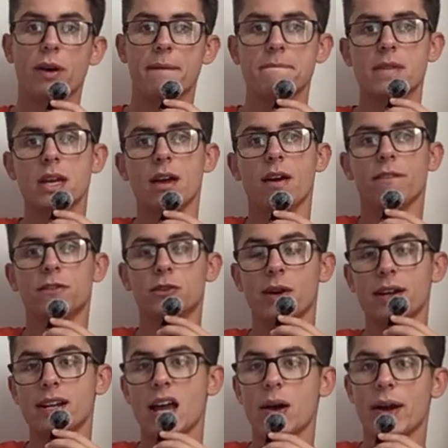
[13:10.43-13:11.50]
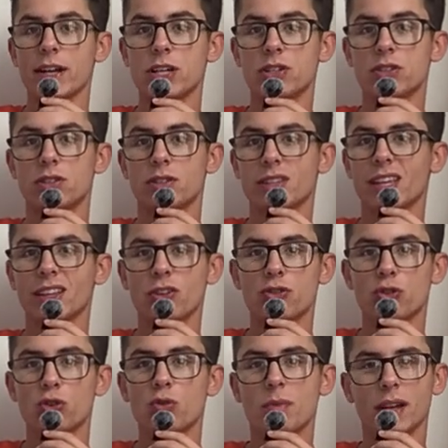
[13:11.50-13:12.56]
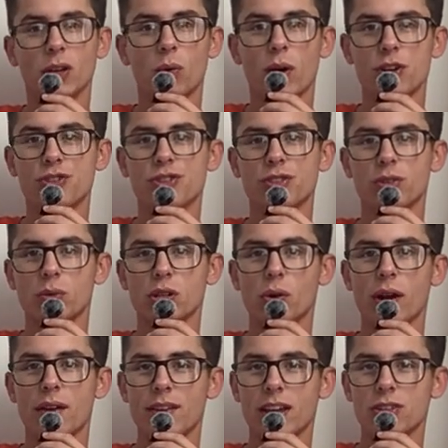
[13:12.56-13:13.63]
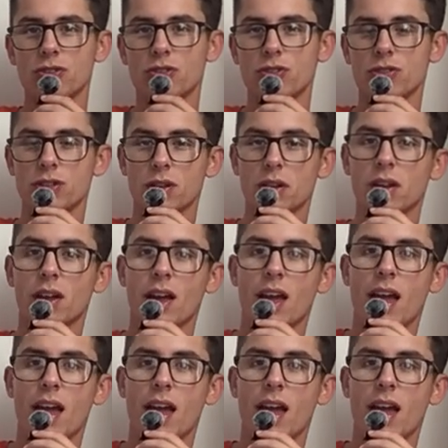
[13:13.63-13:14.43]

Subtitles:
But for right now, I just think there's too many questions that we don't have answered to